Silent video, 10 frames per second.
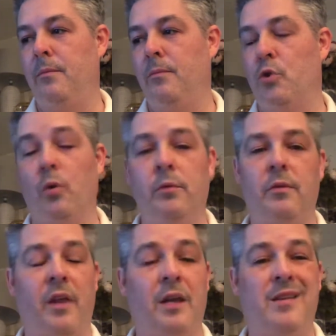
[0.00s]
showing
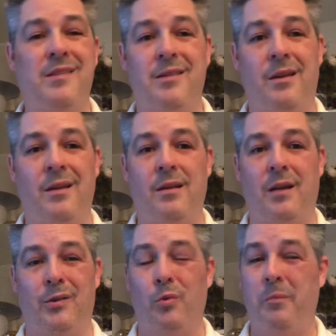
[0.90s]
things that
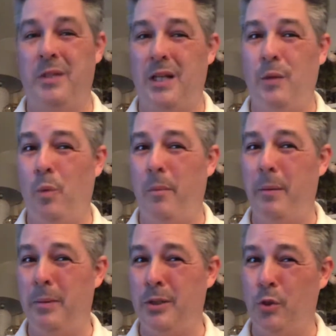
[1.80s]
I don't particularly want
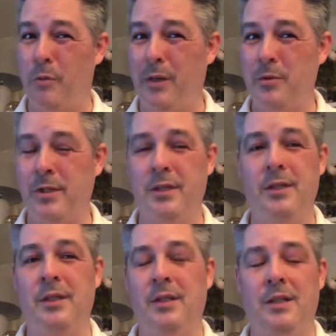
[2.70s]
people to know about.
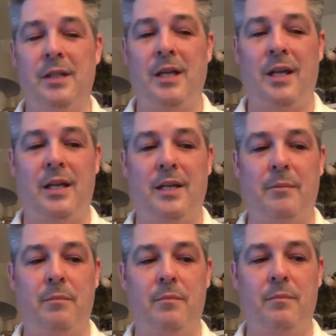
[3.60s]

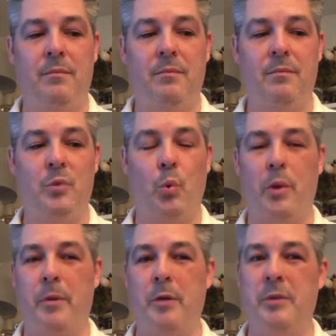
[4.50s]
Don't want
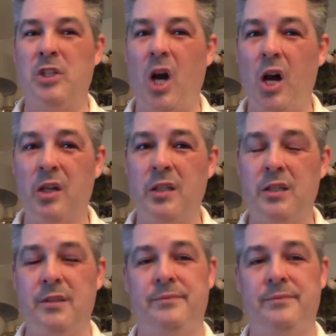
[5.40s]
to become a target,